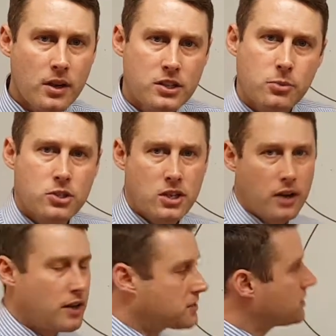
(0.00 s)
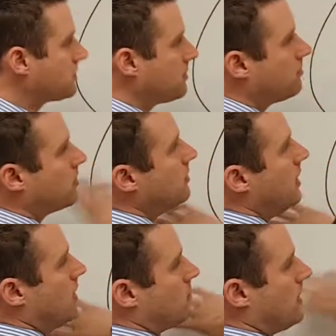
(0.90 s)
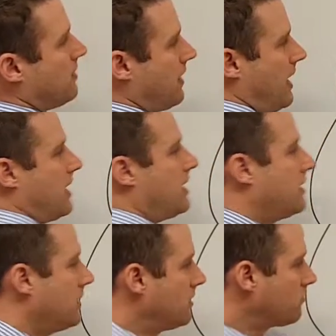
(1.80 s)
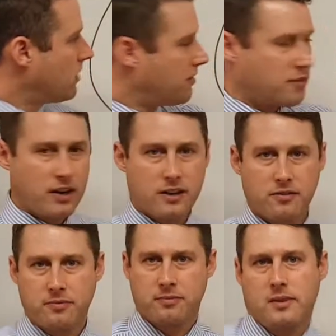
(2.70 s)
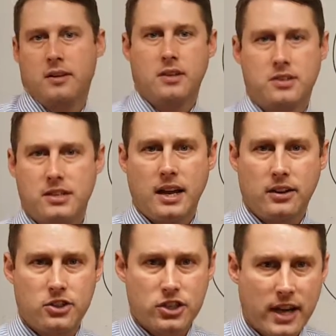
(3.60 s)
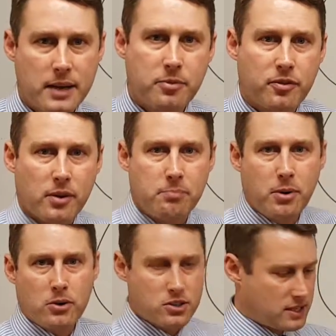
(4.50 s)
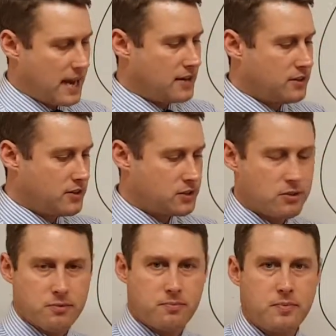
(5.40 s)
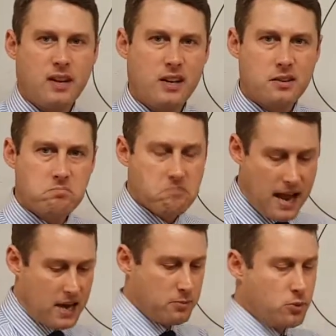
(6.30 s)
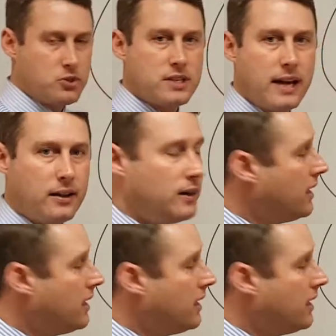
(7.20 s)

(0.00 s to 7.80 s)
So we'll start nice and simple with a rough kind of cell shape for a bog standard sort of animal cell,